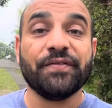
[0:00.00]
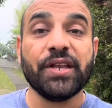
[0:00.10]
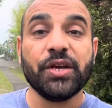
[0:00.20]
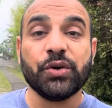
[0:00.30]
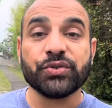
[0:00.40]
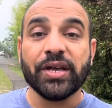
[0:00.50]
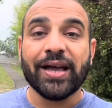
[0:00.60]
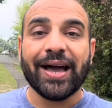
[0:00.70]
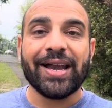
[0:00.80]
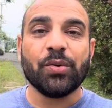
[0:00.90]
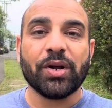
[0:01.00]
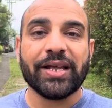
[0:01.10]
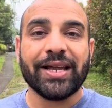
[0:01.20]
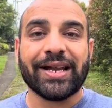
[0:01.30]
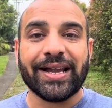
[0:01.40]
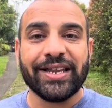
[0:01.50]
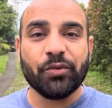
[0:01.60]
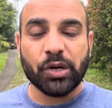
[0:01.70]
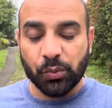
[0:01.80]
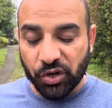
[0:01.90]
videos. I didn't want to get an idea
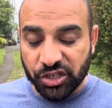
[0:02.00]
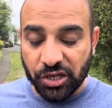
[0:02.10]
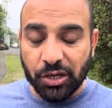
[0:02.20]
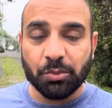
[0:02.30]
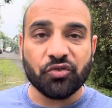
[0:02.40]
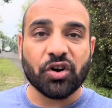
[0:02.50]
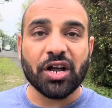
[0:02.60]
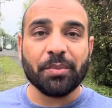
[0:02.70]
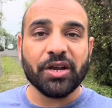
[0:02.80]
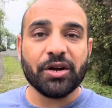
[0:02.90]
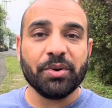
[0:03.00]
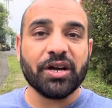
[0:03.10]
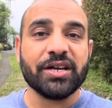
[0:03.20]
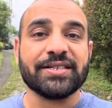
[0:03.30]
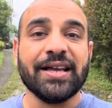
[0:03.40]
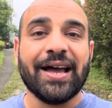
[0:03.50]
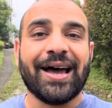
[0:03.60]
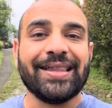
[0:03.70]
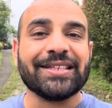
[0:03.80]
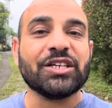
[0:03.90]
what it was before coming here because I like